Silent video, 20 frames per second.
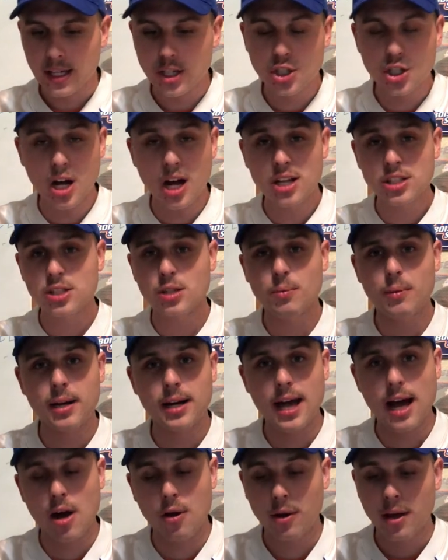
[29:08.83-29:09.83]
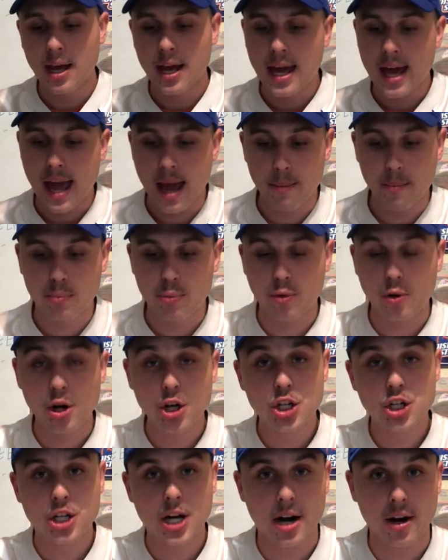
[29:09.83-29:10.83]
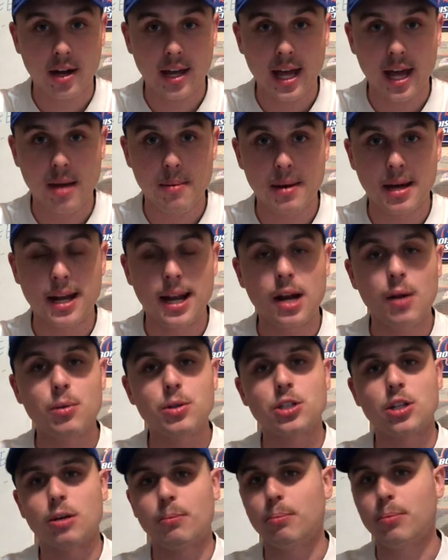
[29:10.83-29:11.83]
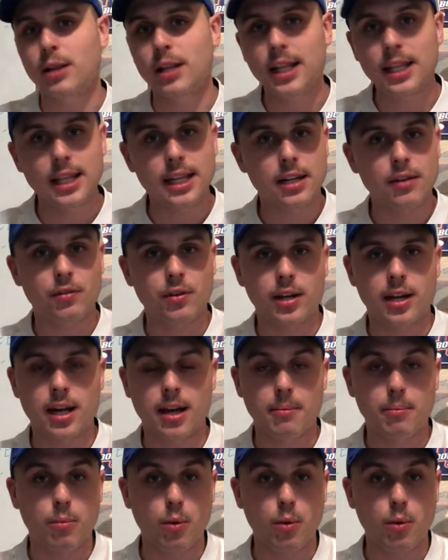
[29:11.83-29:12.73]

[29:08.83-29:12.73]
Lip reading: Johnson went out and Brookshire came in, and it was a completely different game.